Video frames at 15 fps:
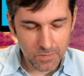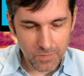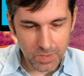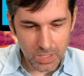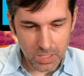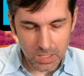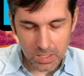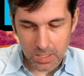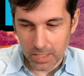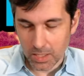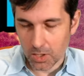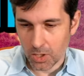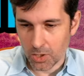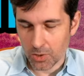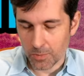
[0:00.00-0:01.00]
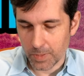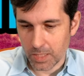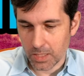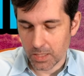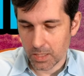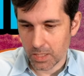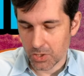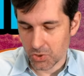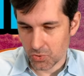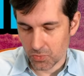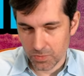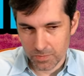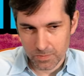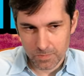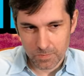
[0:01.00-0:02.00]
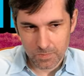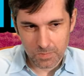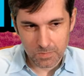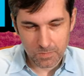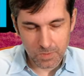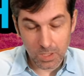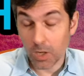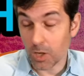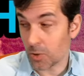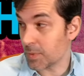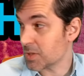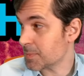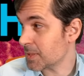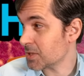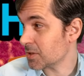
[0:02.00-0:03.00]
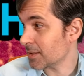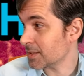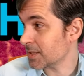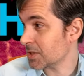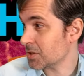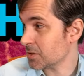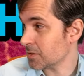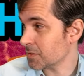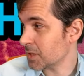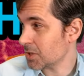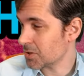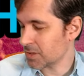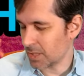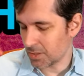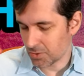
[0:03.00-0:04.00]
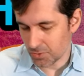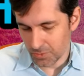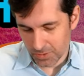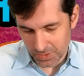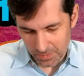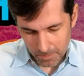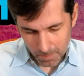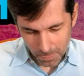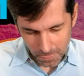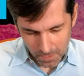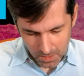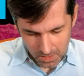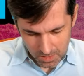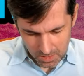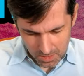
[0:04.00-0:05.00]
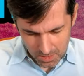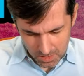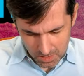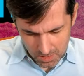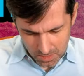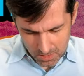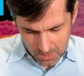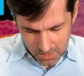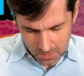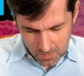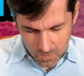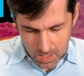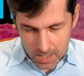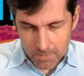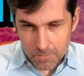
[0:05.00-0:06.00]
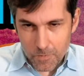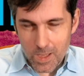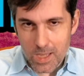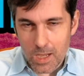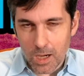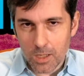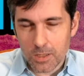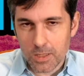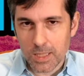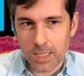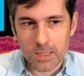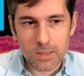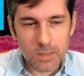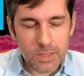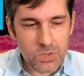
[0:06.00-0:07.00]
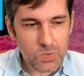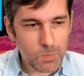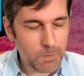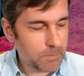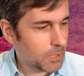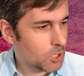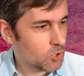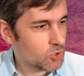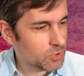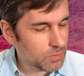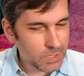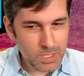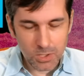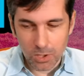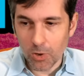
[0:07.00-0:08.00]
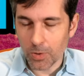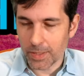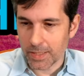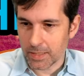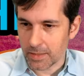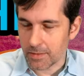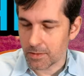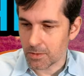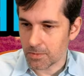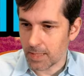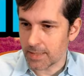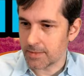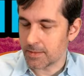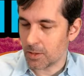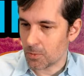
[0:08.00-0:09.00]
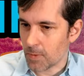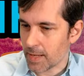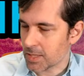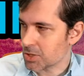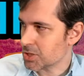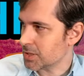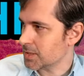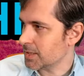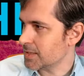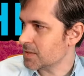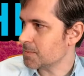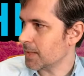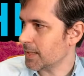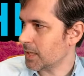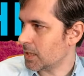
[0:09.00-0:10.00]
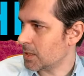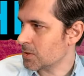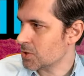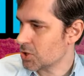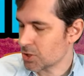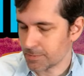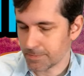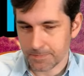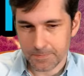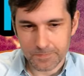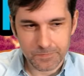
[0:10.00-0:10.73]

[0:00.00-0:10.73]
the economy issue, the economy specialization of station issues. And they are at least partially going in the right direction, is my hunch.